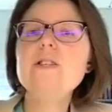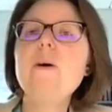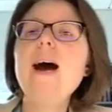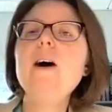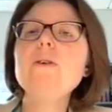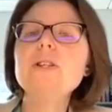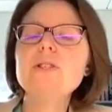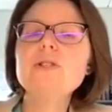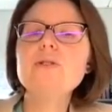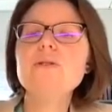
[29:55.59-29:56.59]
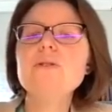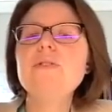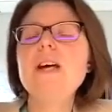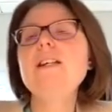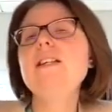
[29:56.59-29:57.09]
So how
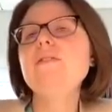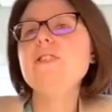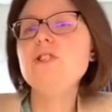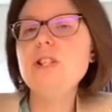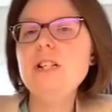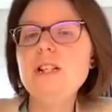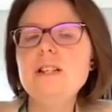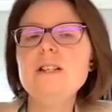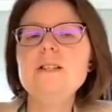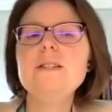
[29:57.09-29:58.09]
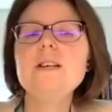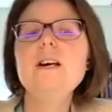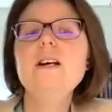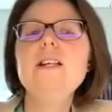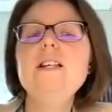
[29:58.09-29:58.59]
conserved a given gene is
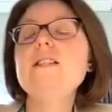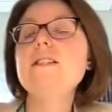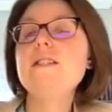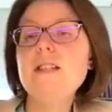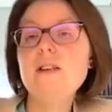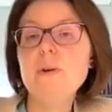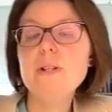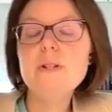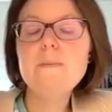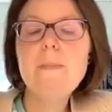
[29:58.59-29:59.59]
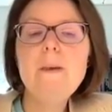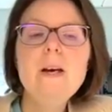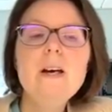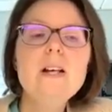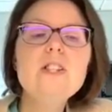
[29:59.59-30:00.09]
in its sequence.
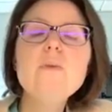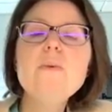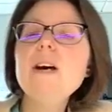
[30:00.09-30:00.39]
And so we